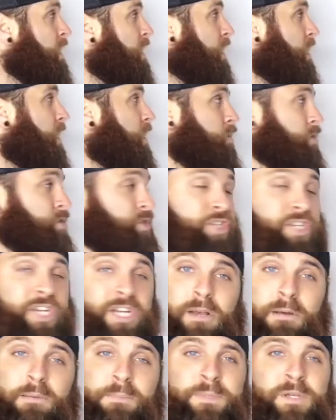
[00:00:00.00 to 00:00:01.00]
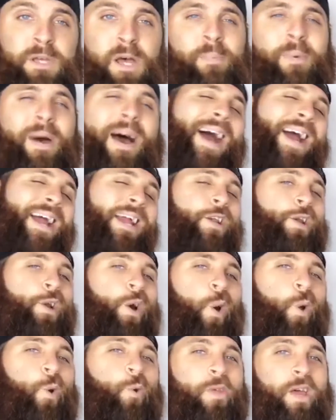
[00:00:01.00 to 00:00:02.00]
You know, shit comes up. I
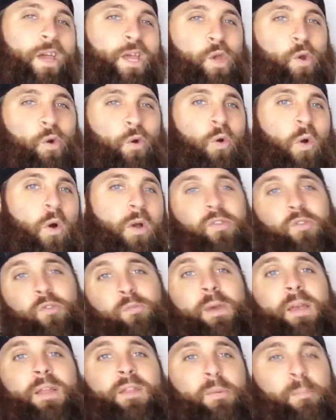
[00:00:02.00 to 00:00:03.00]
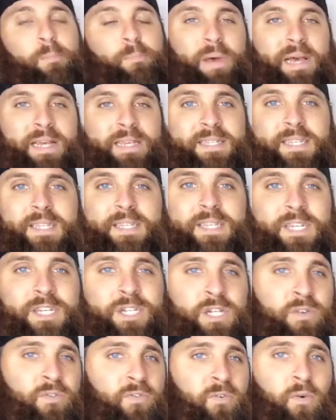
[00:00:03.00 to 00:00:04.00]
know that you're going to make the best
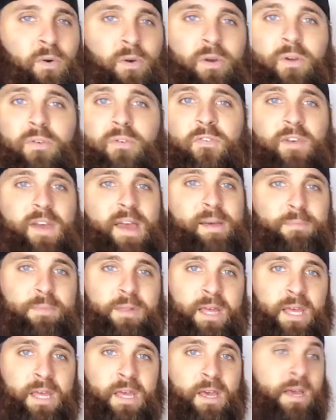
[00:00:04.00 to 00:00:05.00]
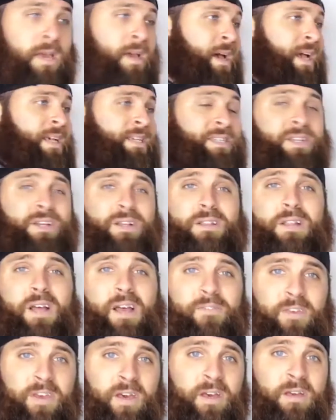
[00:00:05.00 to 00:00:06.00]
decision for your family. I still love
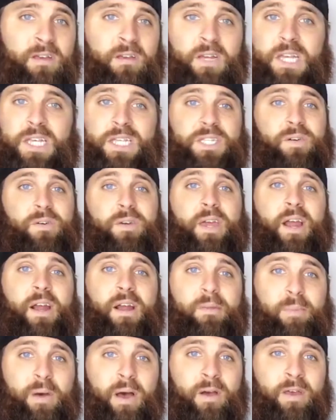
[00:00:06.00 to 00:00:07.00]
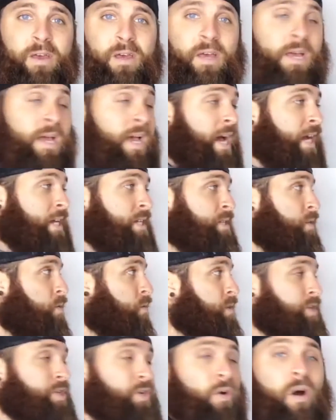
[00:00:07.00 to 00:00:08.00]
you. I still care about you. I still
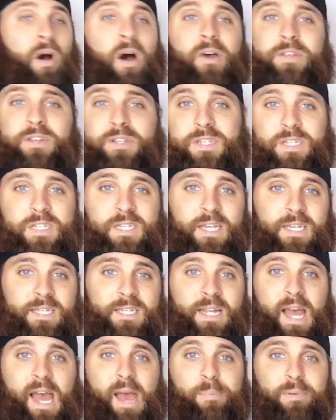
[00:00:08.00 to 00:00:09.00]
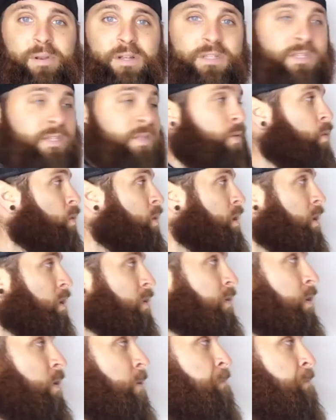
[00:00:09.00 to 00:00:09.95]
wish you all the success and happiness in the world.